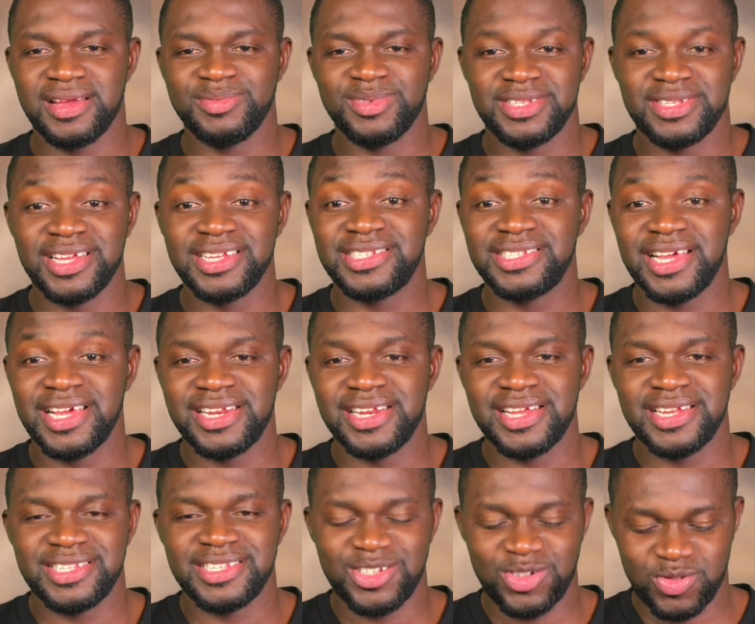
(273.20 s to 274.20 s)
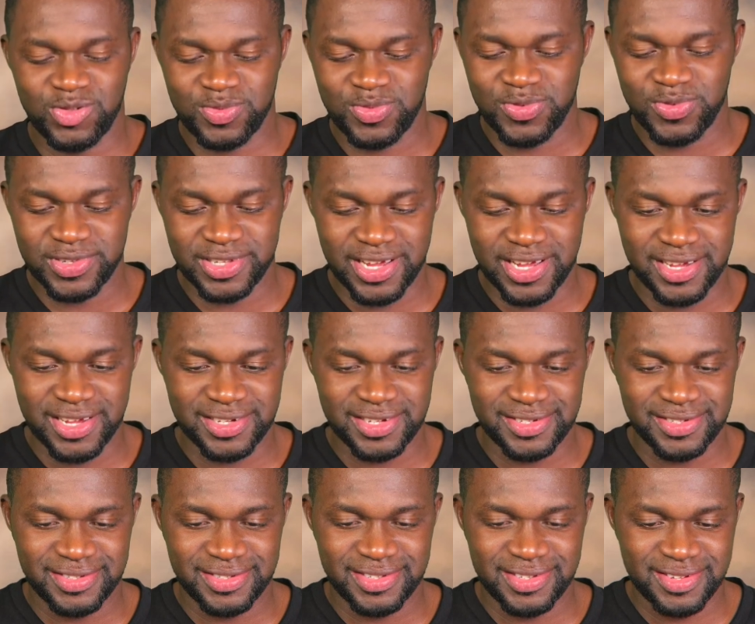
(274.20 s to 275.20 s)
yes, yes, you know, Musa.
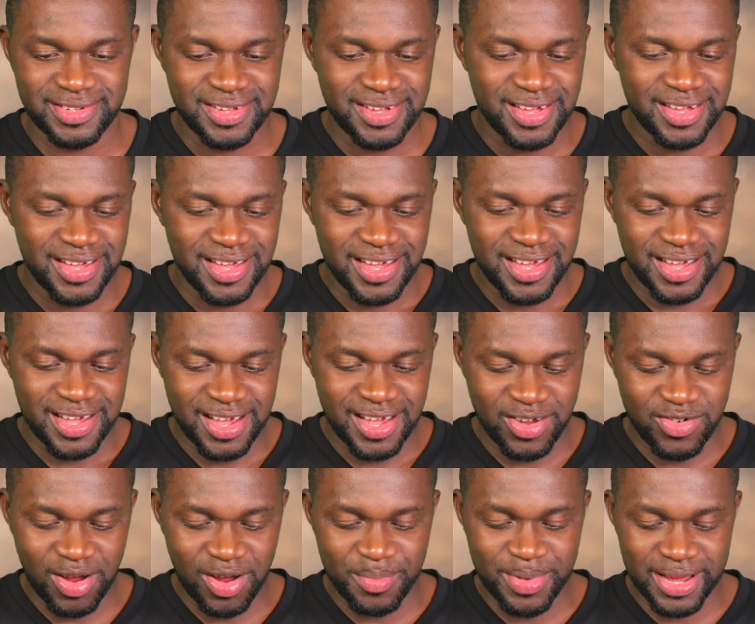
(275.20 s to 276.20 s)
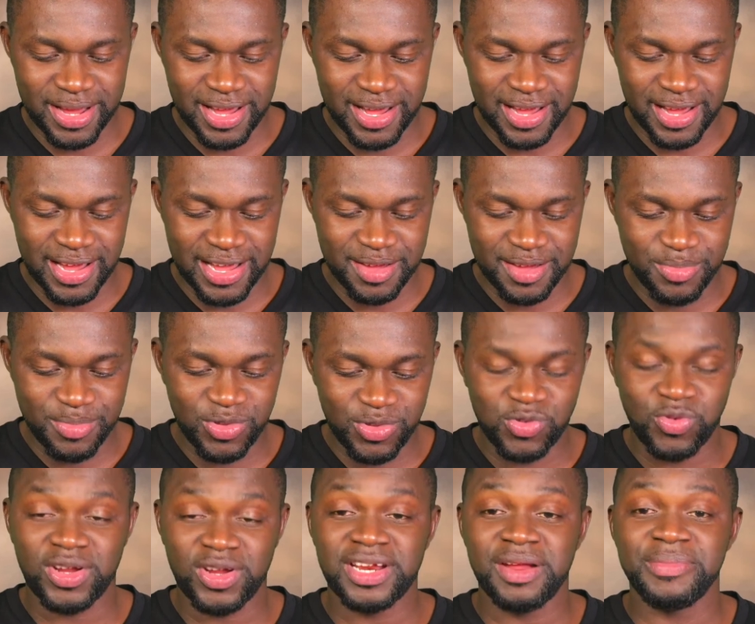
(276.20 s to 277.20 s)
And I may a bit to
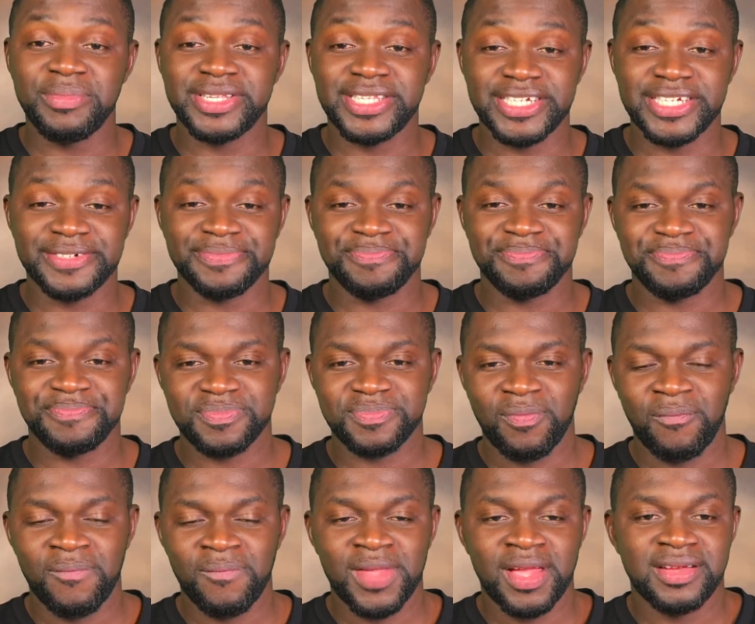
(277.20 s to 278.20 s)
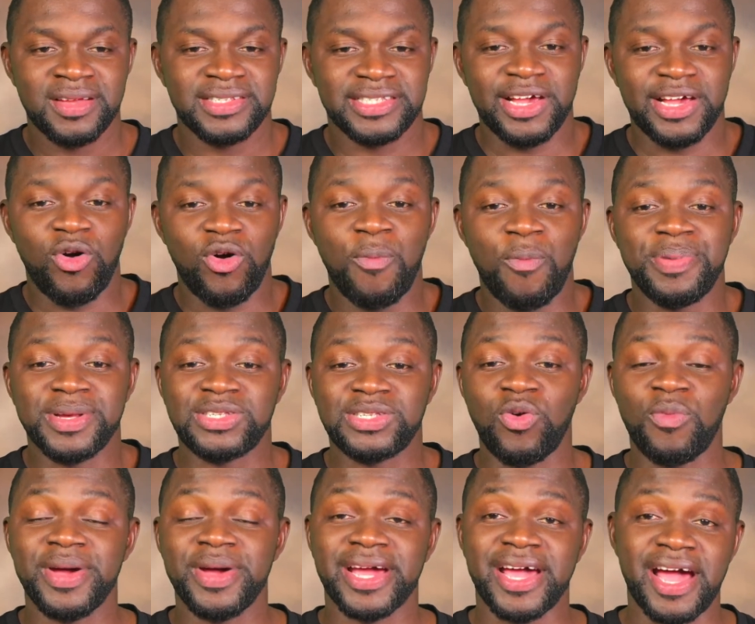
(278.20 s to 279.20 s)
one, I may say, say, Opa, so
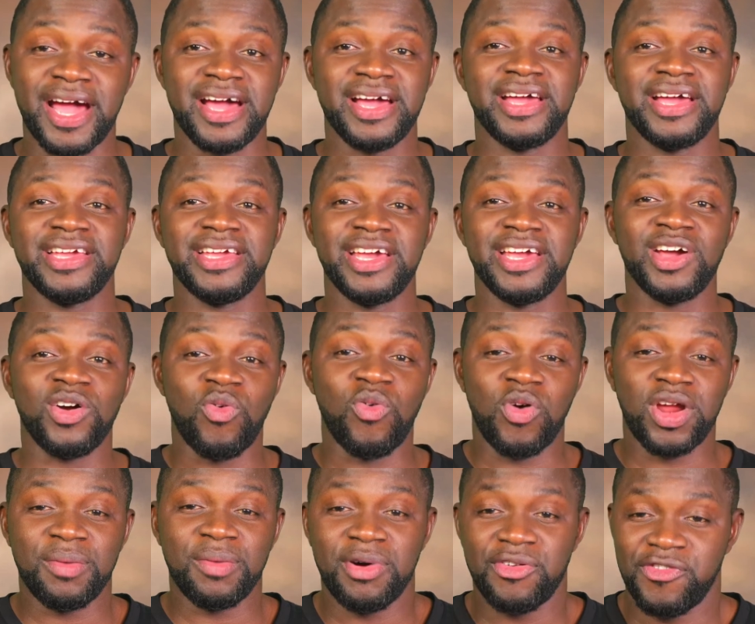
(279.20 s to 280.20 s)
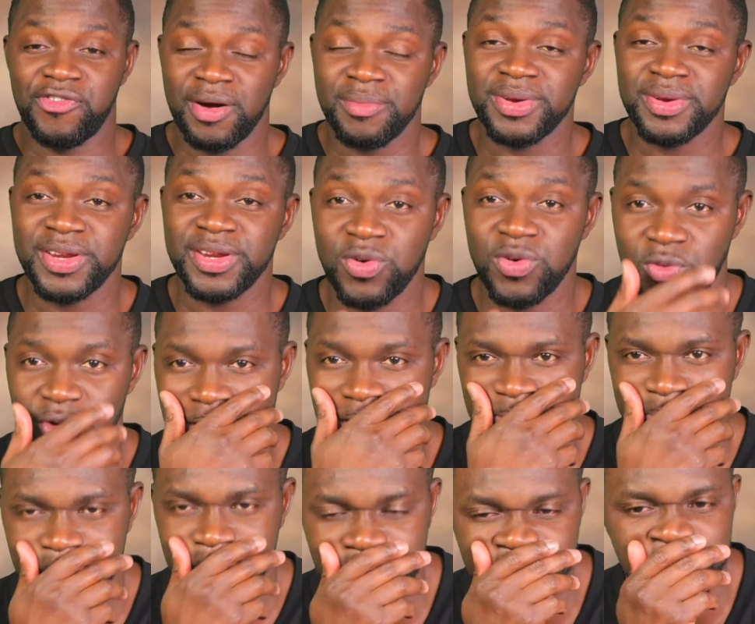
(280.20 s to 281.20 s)
be can't a year a corner by family.
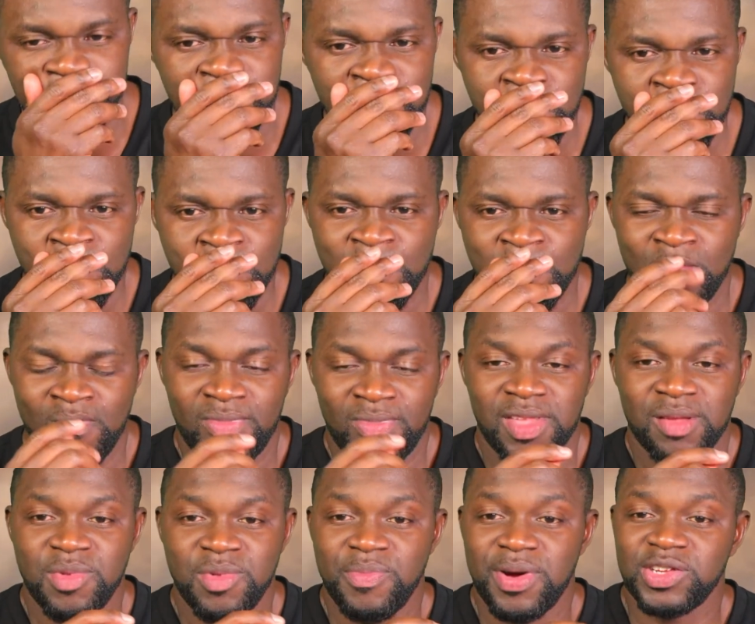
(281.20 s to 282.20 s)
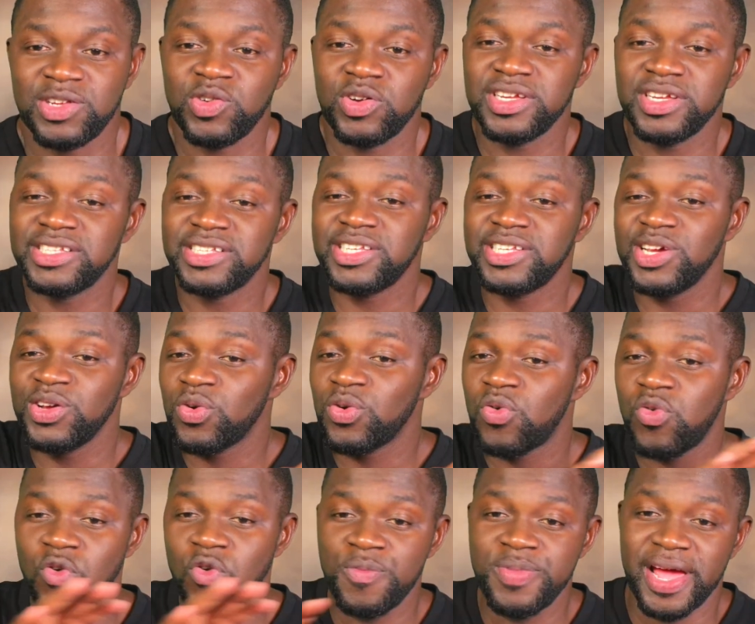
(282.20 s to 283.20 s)
But when you say,
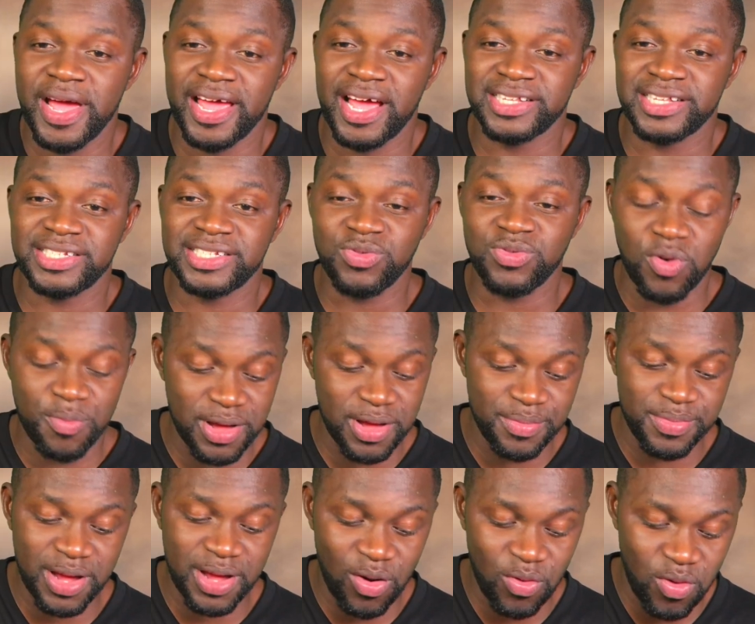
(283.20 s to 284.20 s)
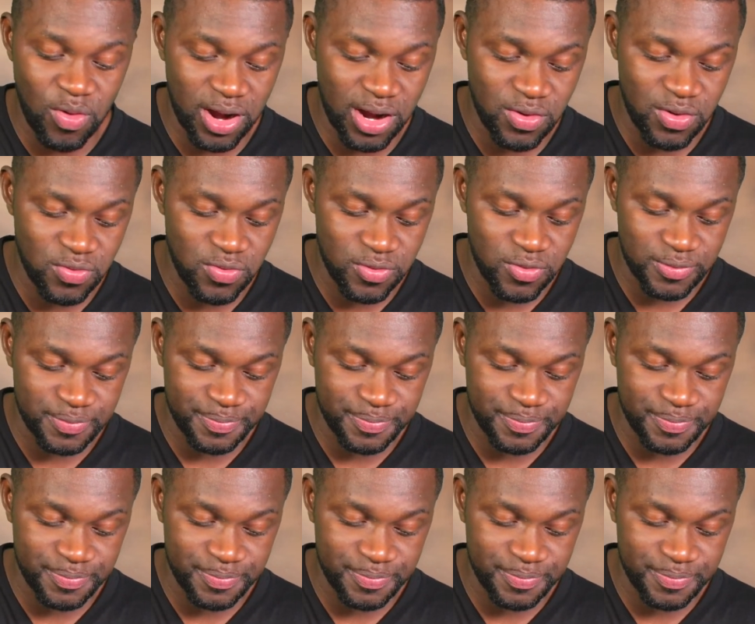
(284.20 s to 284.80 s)
could be a yati will be a cocker home.